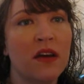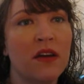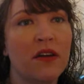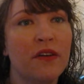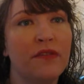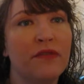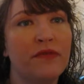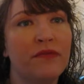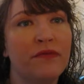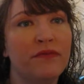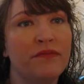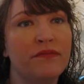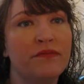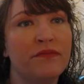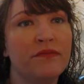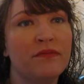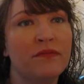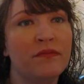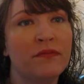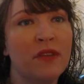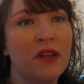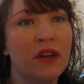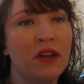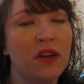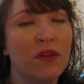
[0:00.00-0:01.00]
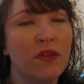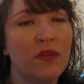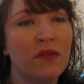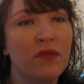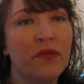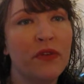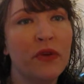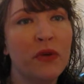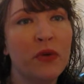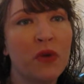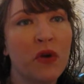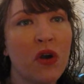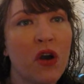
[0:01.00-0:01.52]
a
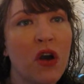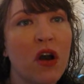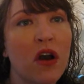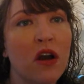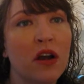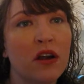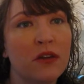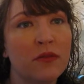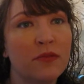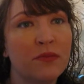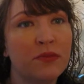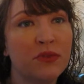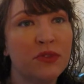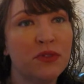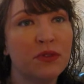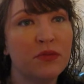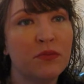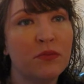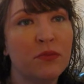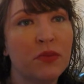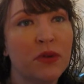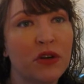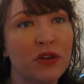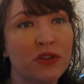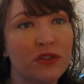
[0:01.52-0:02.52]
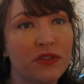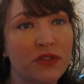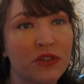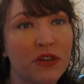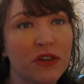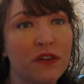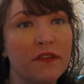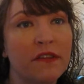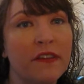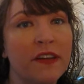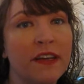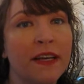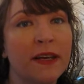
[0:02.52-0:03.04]
few carbs per
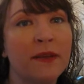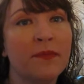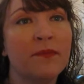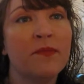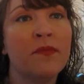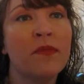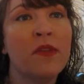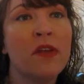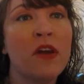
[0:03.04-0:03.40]
serving,